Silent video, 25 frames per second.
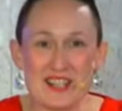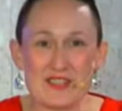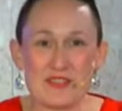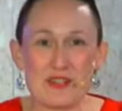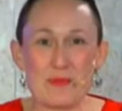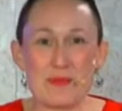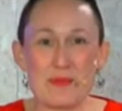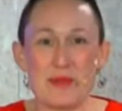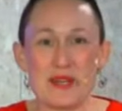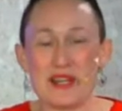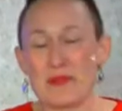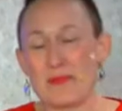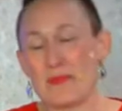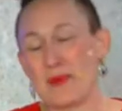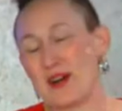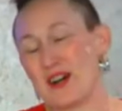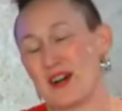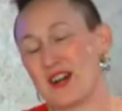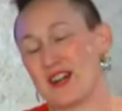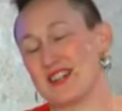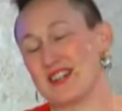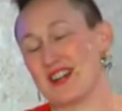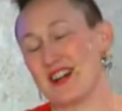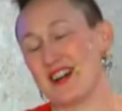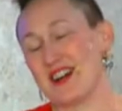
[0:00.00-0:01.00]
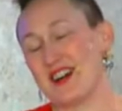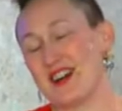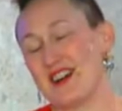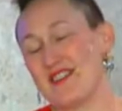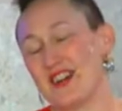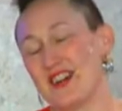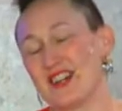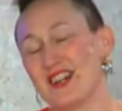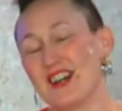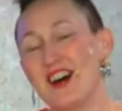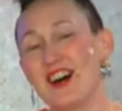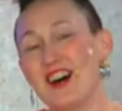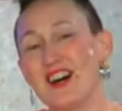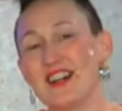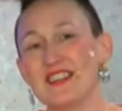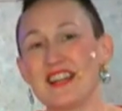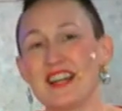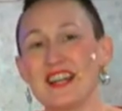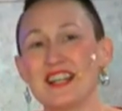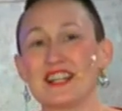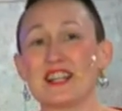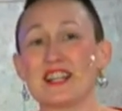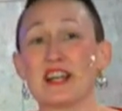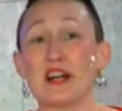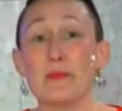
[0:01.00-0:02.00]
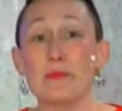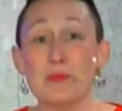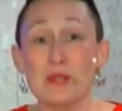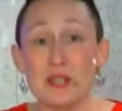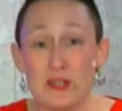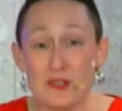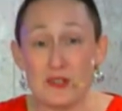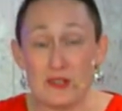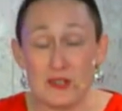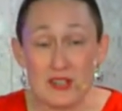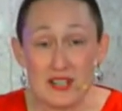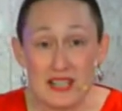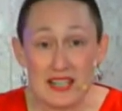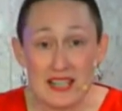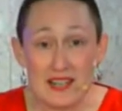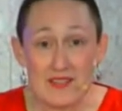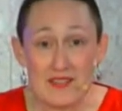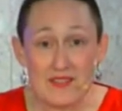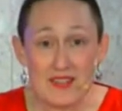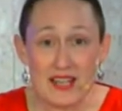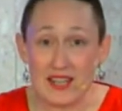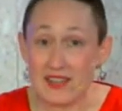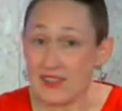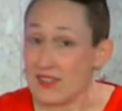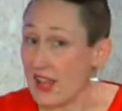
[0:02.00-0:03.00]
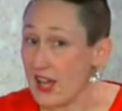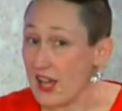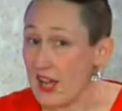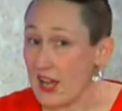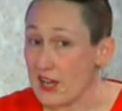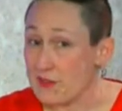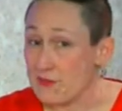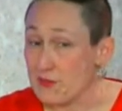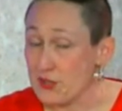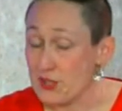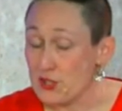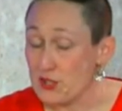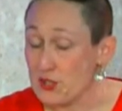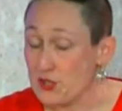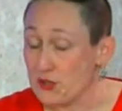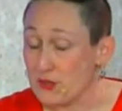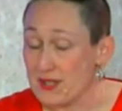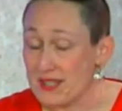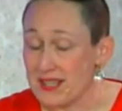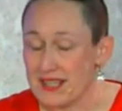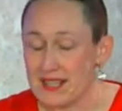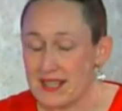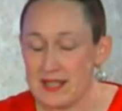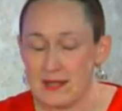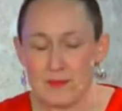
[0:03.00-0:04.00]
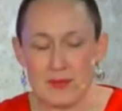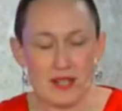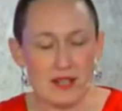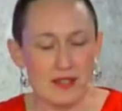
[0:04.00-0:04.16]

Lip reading: for being a part of our online community via live stream.